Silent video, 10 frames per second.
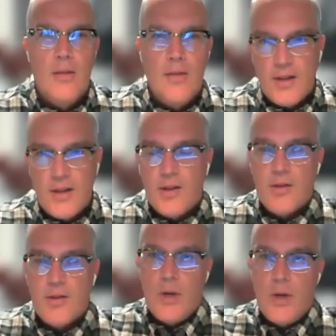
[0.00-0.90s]
that
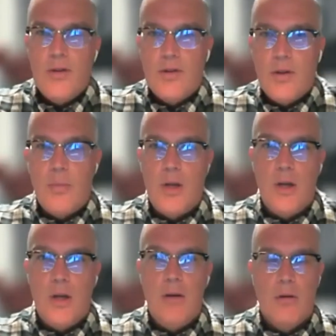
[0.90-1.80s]
system needs to
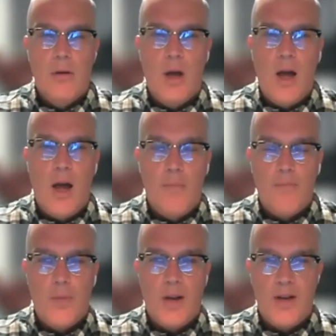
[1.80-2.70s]
be
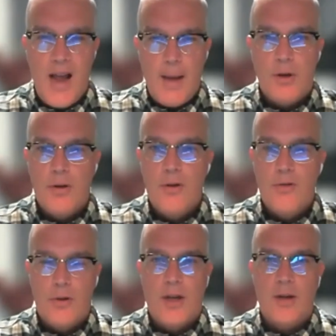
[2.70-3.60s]
adapted
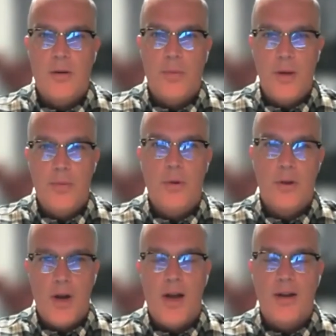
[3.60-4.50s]
so that people
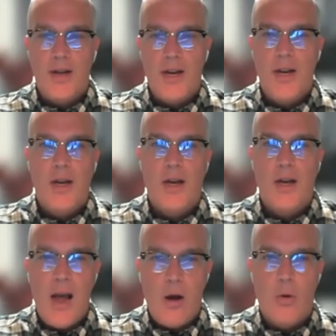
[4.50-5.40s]
are not taking
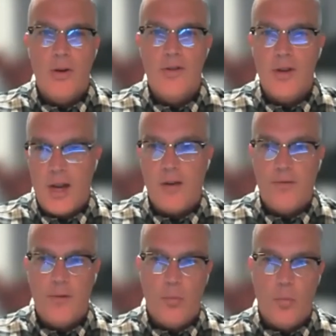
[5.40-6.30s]
hours to get
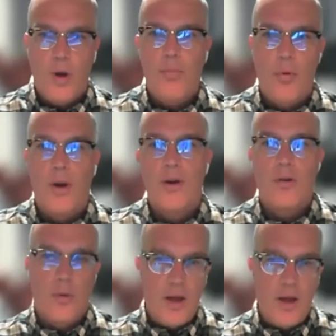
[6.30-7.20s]
from one point
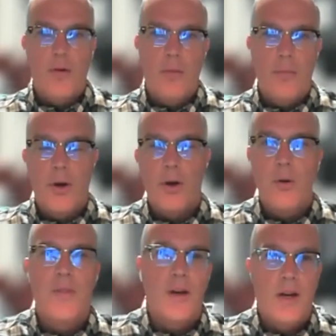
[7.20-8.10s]
to another in Barrie
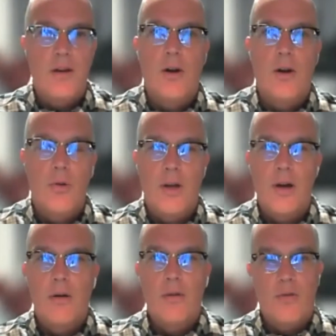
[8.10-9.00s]
when they need to go
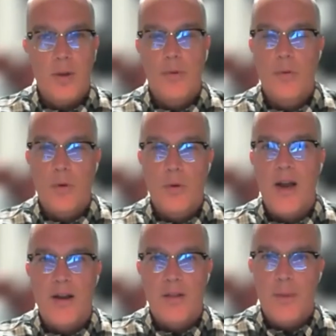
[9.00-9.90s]
there. If people are
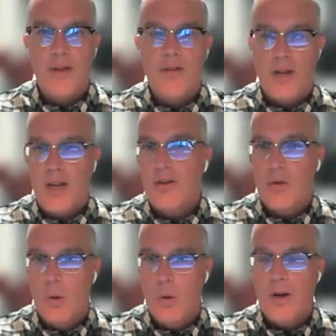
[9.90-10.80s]
relying on the bus to get to
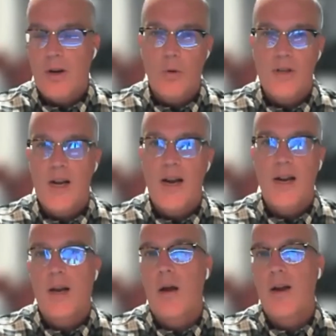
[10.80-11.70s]
work and we're
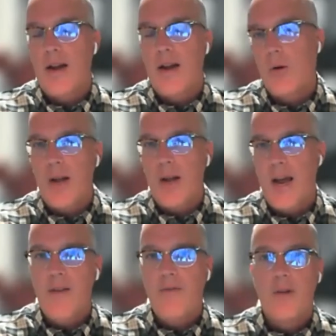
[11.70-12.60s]
tacking on an hour and a
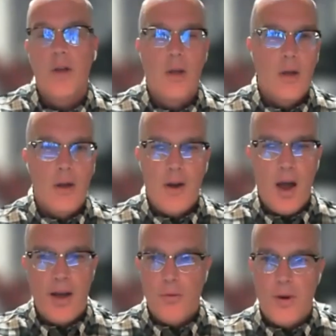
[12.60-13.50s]
half on
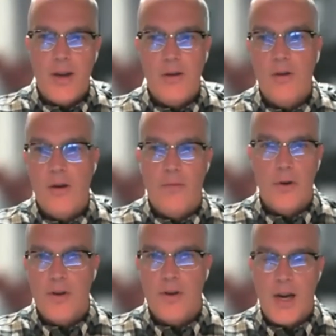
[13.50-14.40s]
either end of
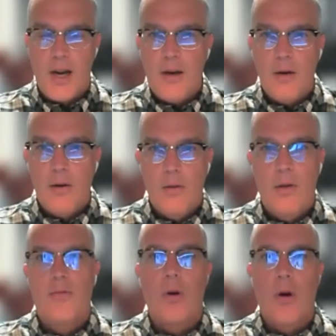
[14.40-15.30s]
their day,
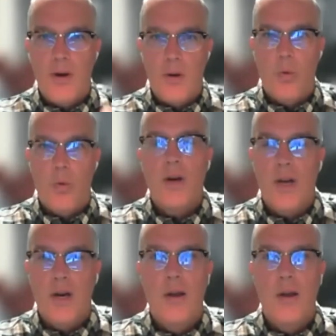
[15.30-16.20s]
if they're already
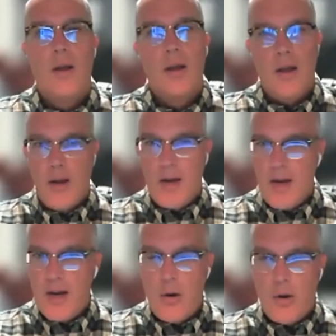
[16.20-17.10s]
working an
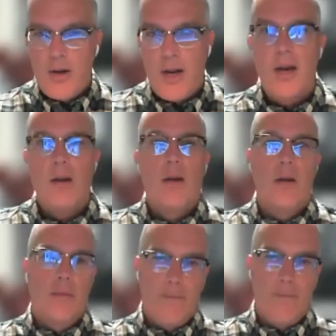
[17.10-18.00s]
8-hour day,
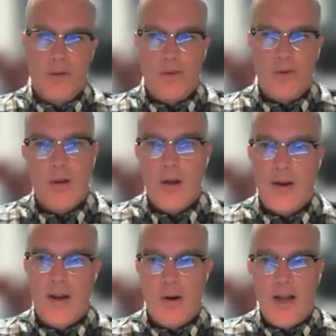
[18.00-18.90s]
stick on
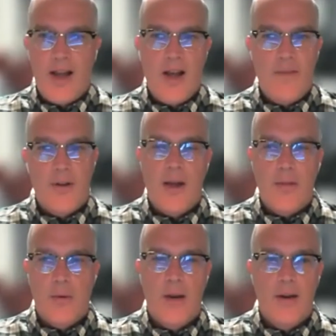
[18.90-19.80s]
an hour and a half at
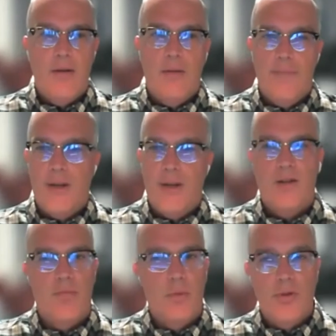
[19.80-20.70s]
either end,
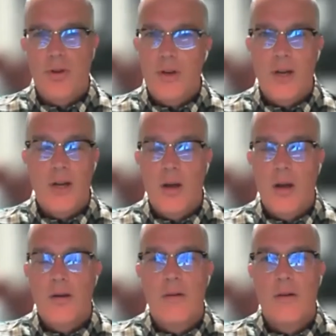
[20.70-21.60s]
that's most of your day
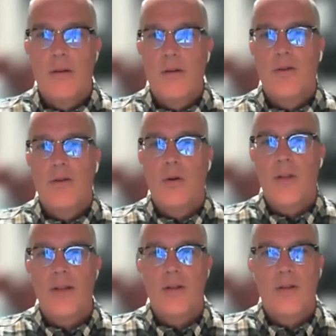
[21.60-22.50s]
gone. So
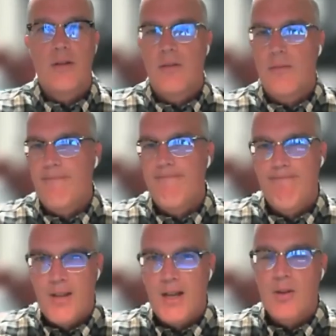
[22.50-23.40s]

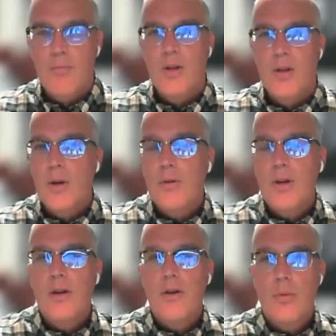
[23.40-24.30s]
that's something we do
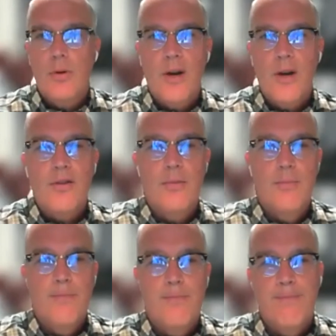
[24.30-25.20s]
need to address.
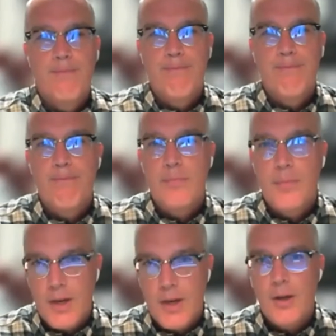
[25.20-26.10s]

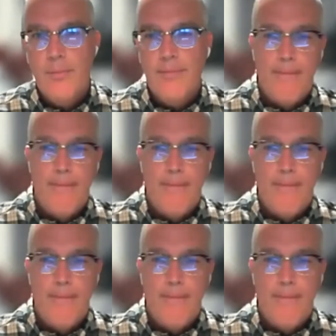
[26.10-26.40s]
Thank you.